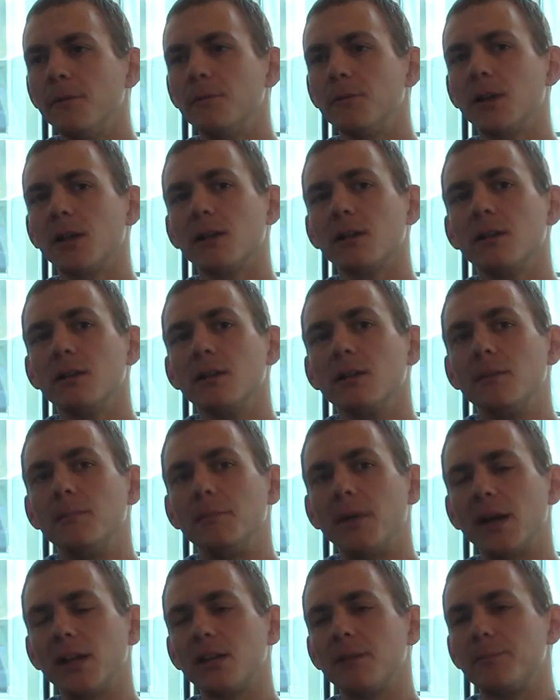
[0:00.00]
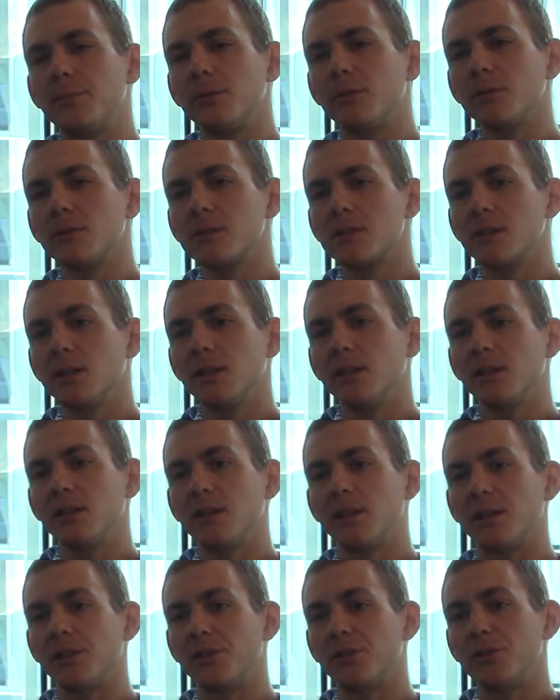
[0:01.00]
Well, mining pools
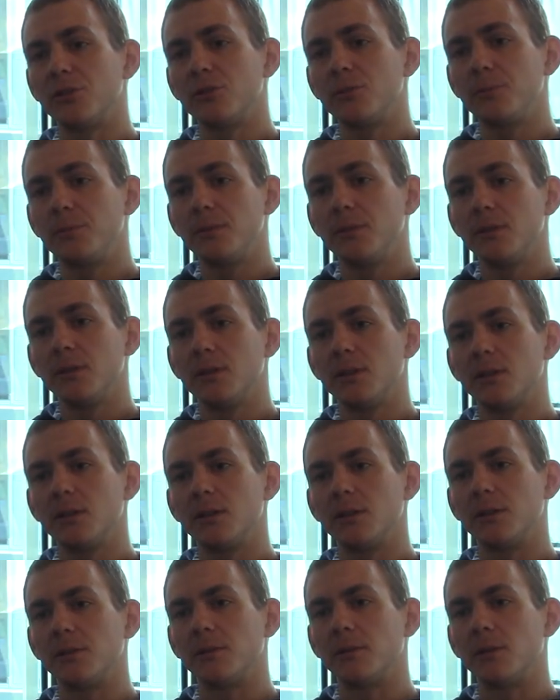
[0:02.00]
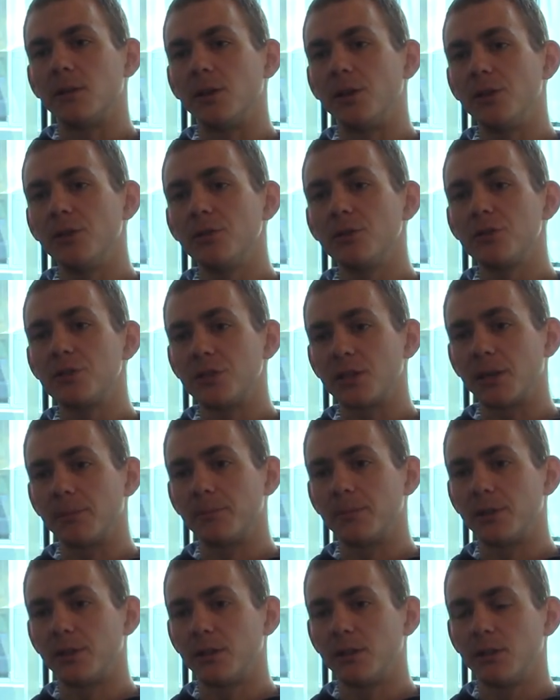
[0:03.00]
can group a huge
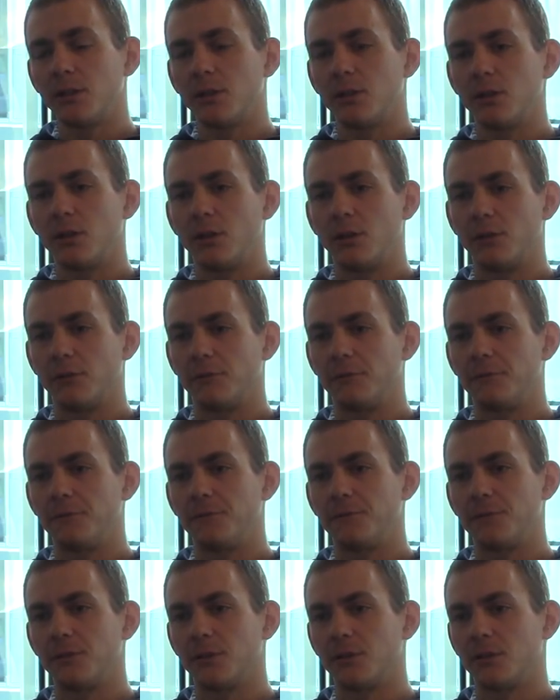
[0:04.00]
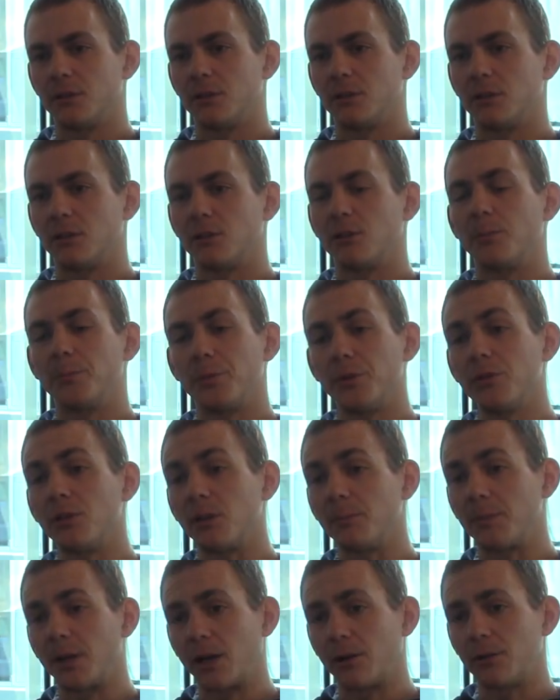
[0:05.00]
number of uh,
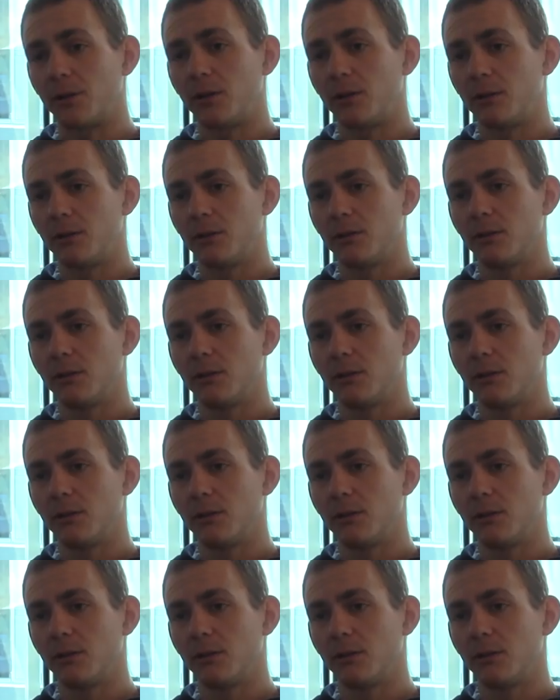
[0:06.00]
computing power,